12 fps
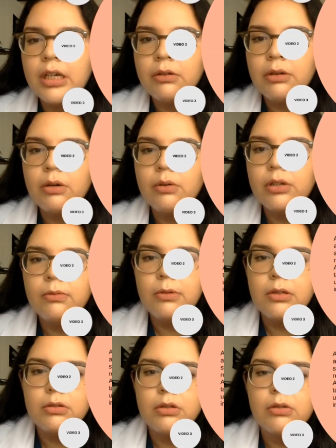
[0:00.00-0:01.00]
irregular
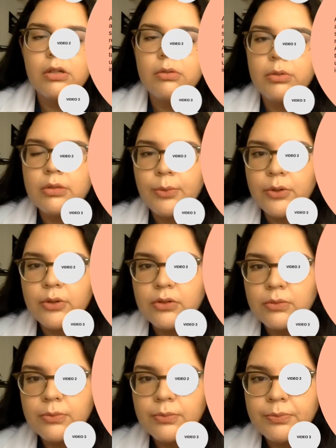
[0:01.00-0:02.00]
ventricular
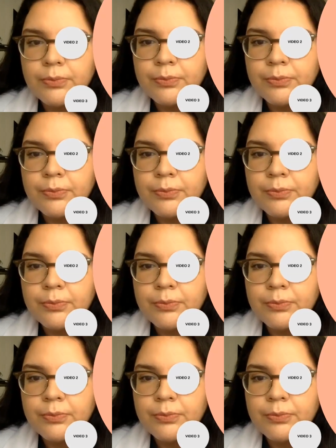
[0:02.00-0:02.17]
response.